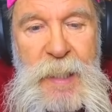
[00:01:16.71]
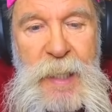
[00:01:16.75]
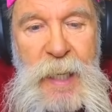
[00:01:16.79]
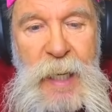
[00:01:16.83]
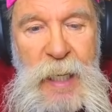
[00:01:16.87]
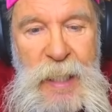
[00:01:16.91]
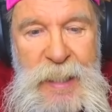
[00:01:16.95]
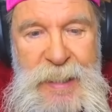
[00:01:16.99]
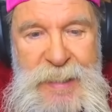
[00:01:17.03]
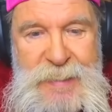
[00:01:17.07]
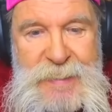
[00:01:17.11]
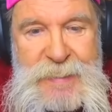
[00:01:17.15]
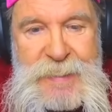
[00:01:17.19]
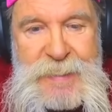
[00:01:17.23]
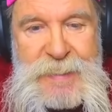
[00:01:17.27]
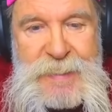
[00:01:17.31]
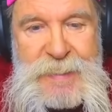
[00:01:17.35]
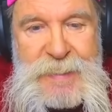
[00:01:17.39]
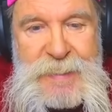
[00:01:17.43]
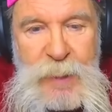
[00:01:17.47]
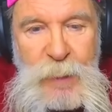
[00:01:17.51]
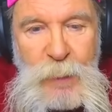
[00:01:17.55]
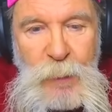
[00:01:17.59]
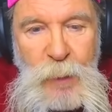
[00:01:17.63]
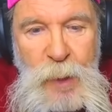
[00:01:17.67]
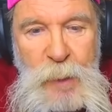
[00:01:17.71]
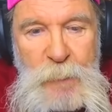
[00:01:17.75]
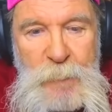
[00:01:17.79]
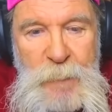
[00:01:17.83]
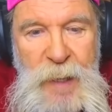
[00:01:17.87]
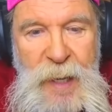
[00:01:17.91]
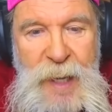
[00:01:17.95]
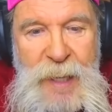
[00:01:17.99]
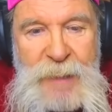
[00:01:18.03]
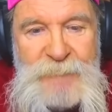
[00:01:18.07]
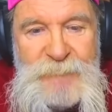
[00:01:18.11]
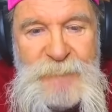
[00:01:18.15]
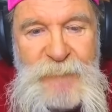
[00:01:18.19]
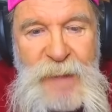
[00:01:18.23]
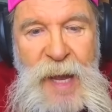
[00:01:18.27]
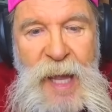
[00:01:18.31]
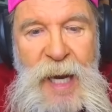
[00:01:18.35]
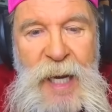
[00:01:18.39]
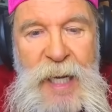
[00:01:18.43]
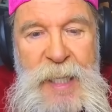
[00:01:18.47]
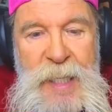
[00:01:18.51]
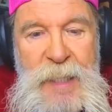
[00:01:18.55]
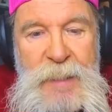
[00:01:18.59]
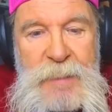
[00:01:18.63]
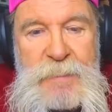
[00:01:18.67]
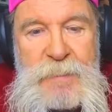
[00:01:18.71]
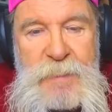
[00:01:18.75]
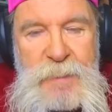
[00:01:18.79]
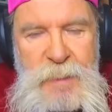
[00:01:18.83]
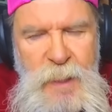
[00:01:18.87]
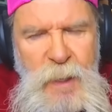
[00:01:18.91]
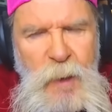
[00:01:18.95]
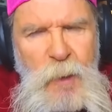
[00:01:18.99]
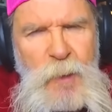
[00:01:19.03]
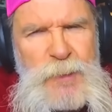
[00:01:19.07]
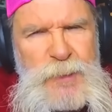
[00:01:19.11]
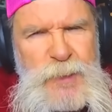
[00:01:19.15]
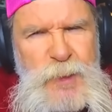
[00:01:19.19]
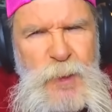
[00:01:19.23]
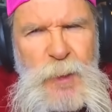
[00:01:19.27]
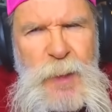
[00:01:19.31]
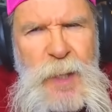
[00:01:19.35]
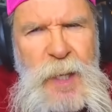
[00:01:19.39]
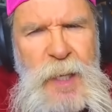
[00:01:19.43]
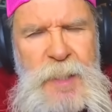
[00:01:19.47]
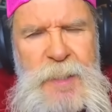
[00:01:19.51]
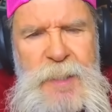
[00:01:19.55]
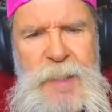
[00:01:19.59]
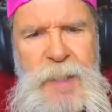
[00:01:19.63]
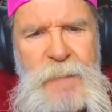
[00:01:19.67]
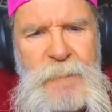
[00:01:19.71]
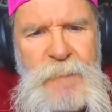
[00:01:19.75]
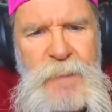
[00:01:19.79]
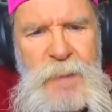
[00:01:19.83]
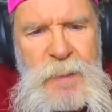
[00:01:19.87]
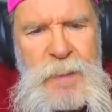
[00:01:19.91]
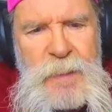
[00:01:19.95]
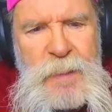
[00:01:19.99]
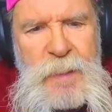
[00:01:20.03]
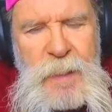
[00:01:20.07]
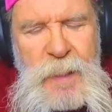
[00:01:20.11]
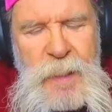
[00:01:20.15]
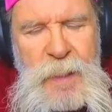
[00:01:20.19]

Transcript: listening to him, and finally, close to the end of it,